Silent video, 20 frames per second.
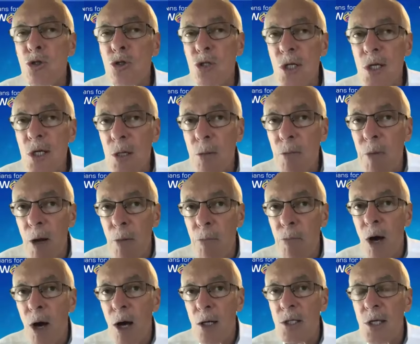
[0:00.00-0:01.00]
think about
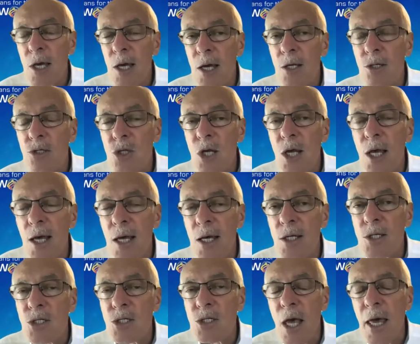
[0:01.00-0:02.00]
podcasts
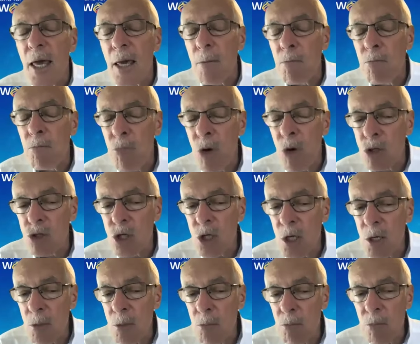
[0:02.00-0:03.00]
as a
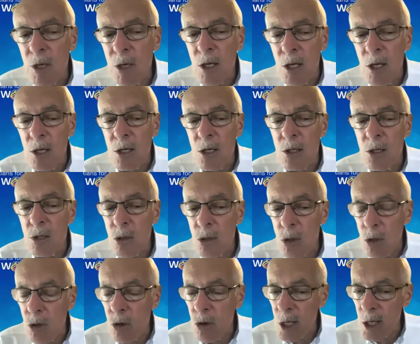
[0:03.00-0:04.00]
multimedia
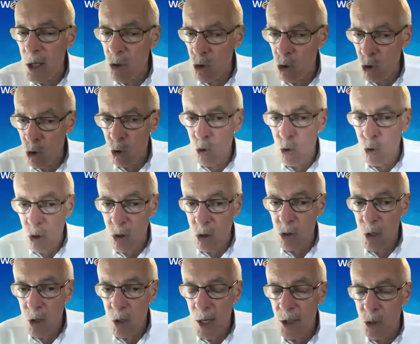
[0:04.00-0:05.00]
learning tool
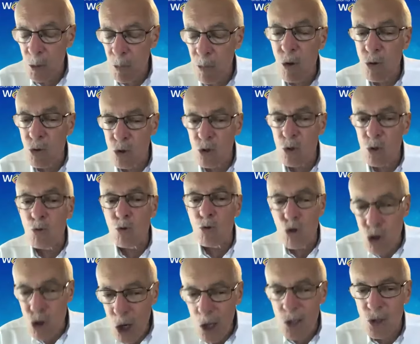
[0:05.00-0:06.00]
as opposed to
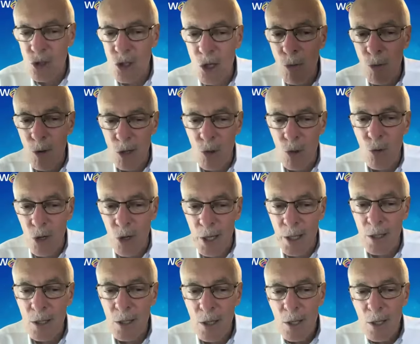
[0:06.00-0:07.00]
just a
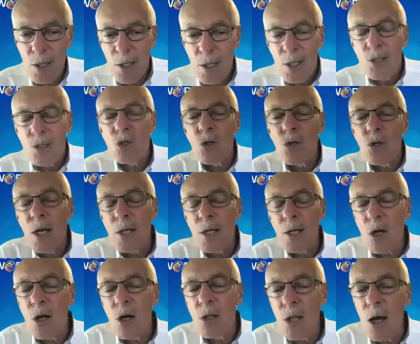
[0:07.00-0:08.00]
recording. So that
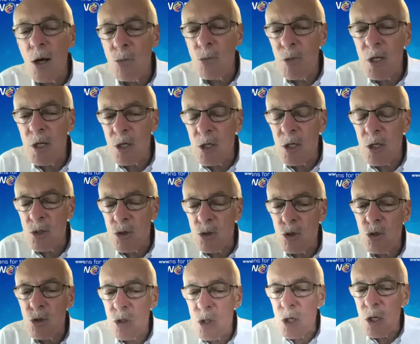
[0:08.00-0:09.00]
allowed me to
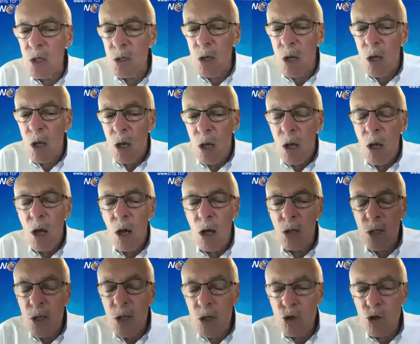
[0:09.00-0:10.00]
into the
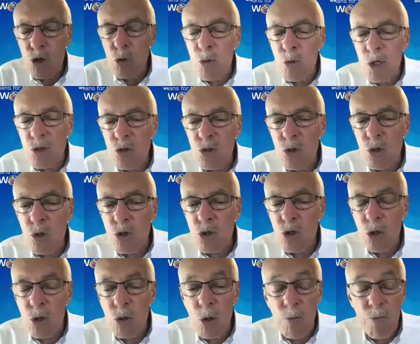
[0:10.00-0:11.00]
literature research
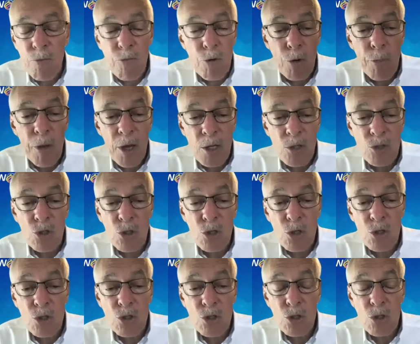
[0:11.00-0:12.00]
to look for a
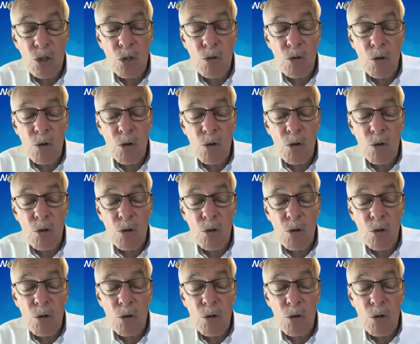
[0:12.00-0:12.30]
basis